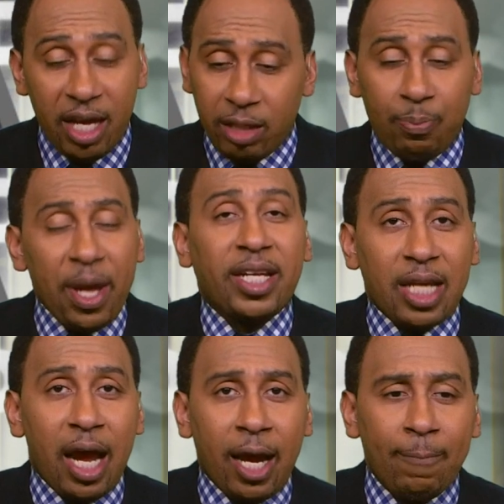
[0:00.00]
He's big
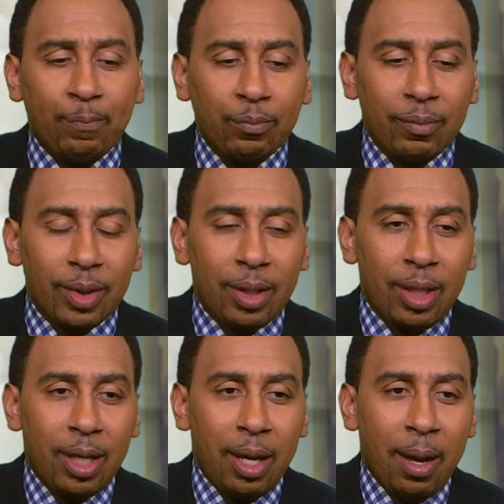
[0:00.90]
time.
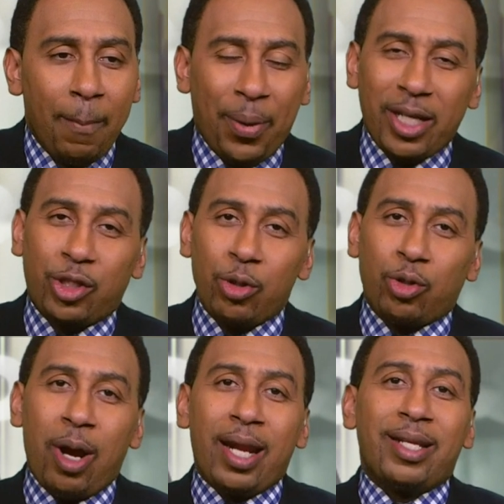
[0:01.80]
But you
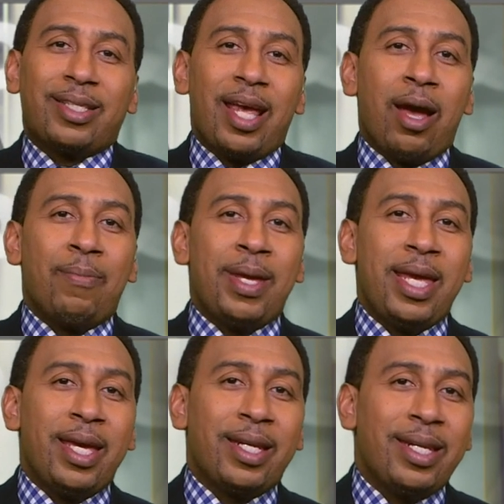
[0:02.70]
trying to tell me
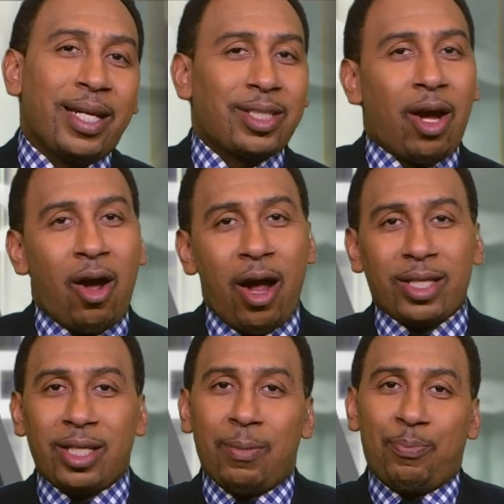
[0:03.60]
he a Knick to
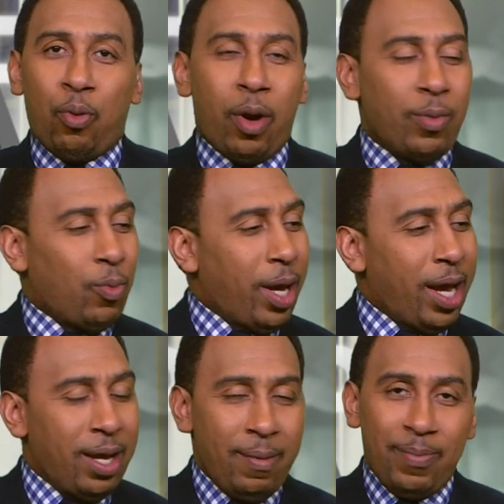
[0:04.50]
heart to the point
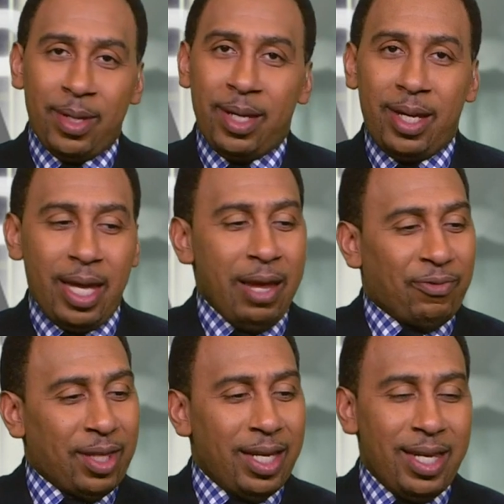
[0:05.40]
where
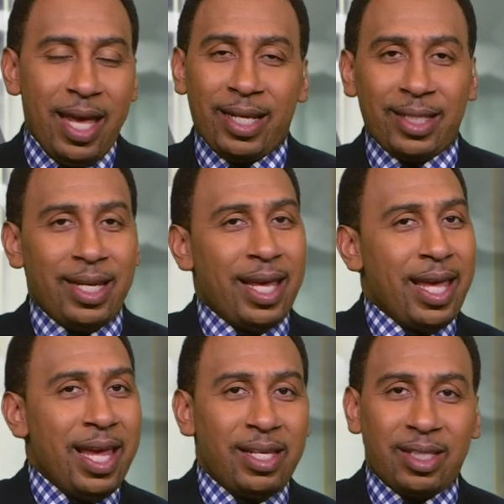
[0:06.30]
if the Knicks in the
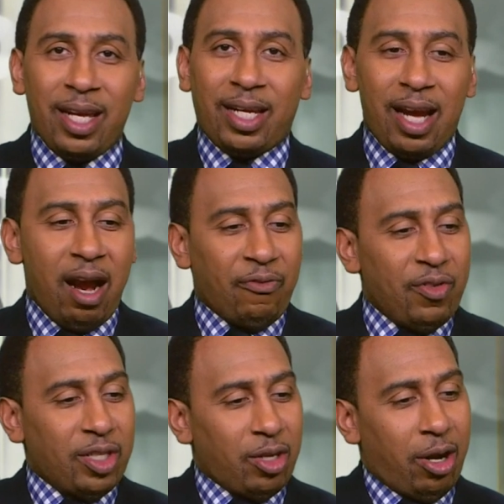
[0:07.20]
Eastern
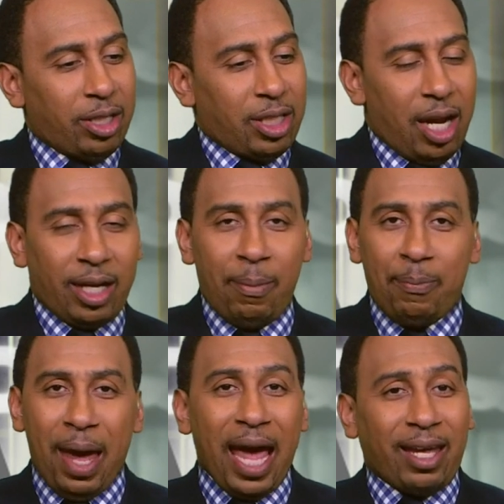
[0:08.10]
Conference are tugging
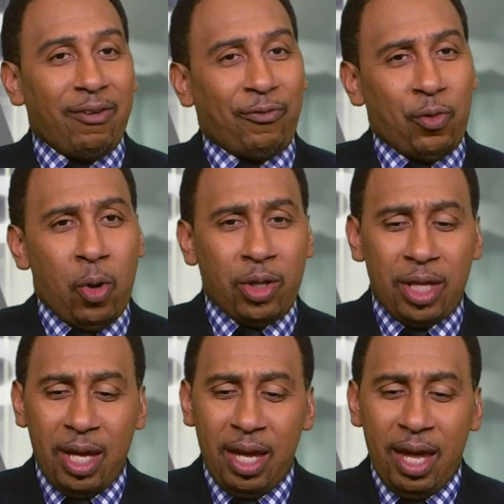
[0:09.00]
back and
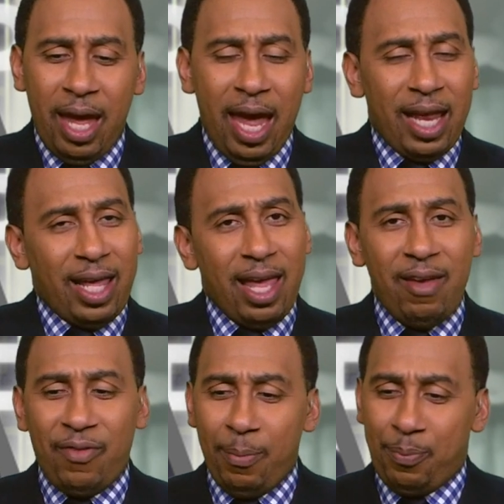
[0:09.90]
forth at
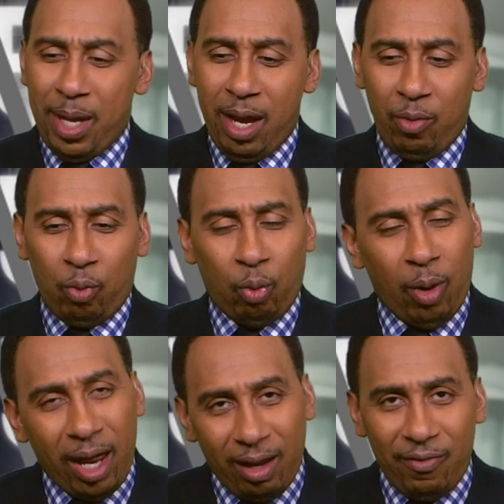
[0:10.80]
even being
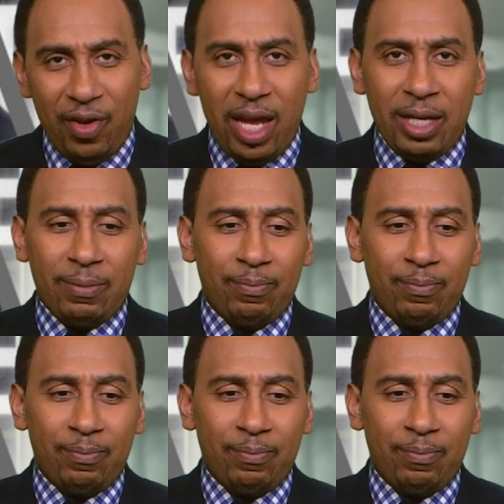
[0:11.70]
relevant